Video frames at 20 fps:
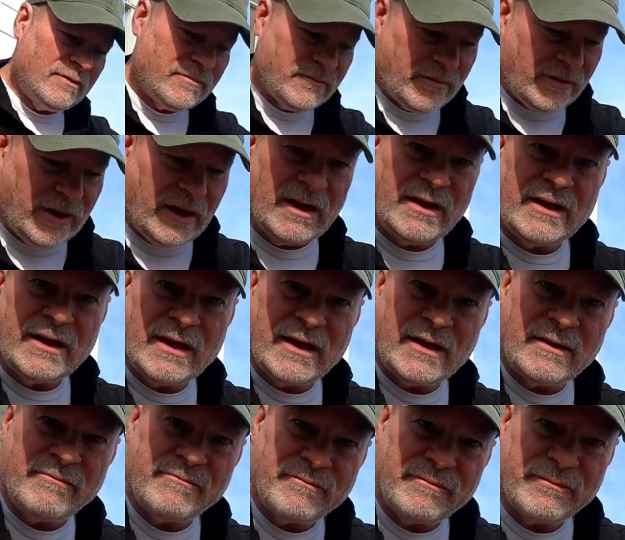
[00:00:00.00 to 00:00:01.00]
Really
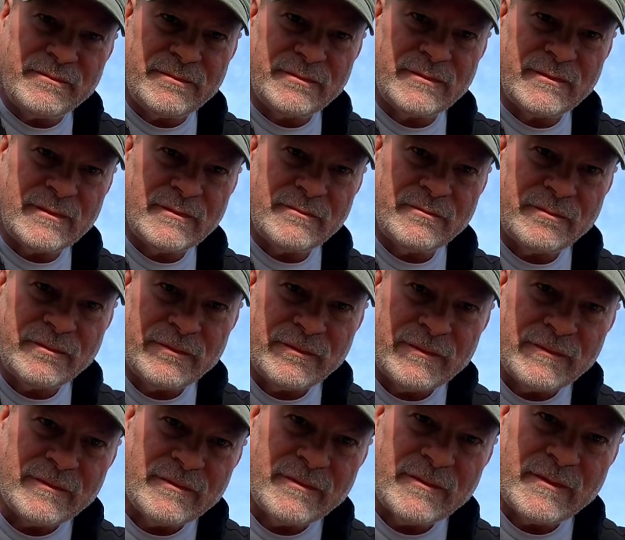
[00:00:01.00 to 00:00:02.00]
good.
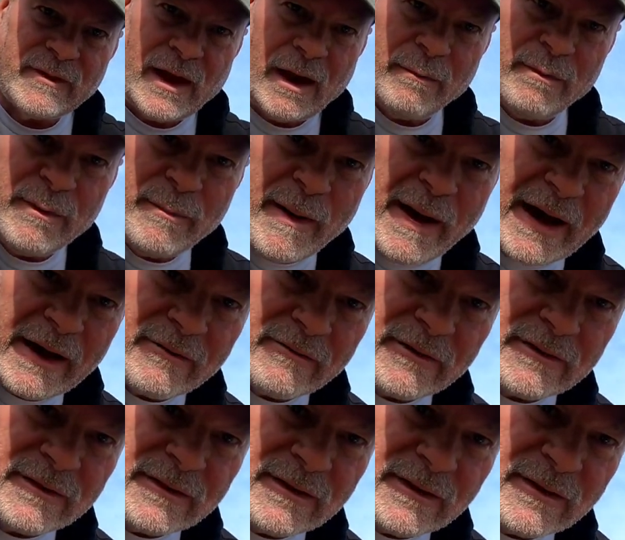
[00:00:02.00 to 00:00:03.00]
I'll be back
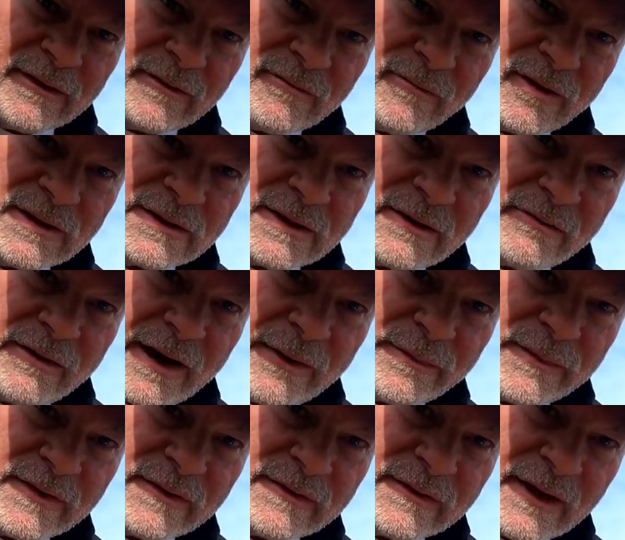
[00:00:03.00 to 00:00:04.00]
with you once I wrap
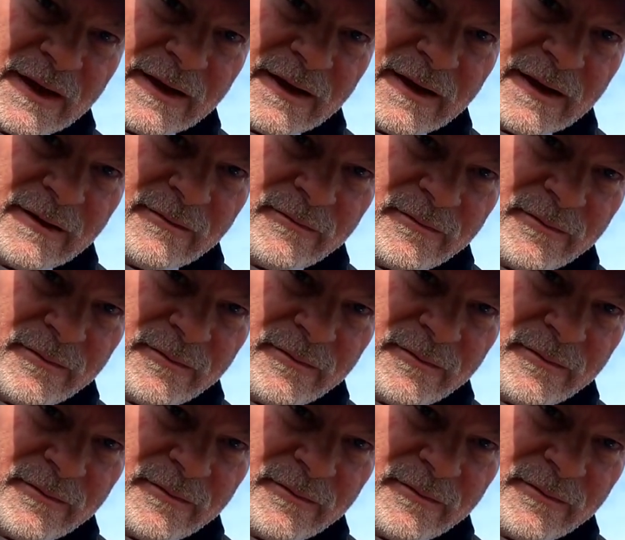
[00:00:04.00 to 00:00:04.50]
this thing up.